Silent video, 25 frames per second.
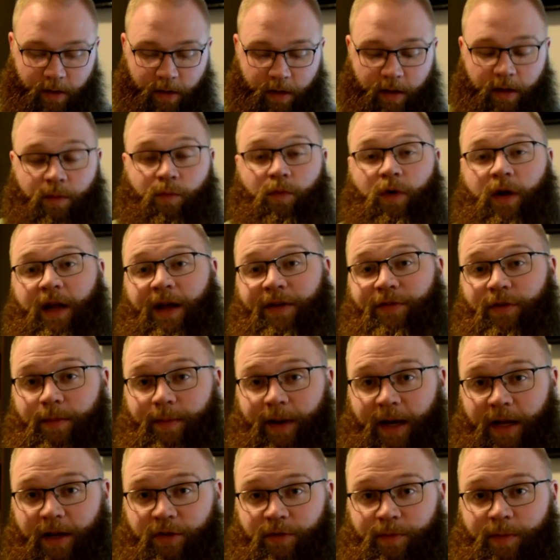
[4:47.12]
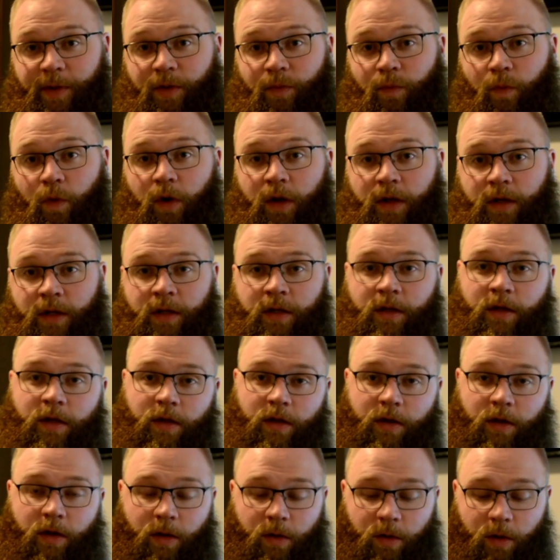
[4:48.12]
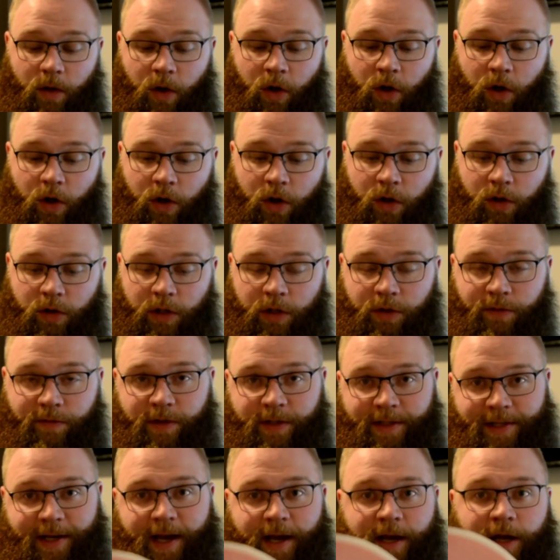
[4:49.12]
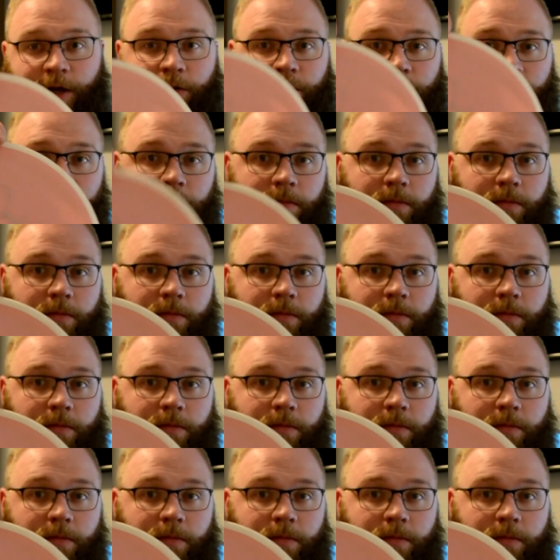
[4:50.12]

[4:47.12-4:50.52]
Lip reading: And what everybody's been wanting all over town,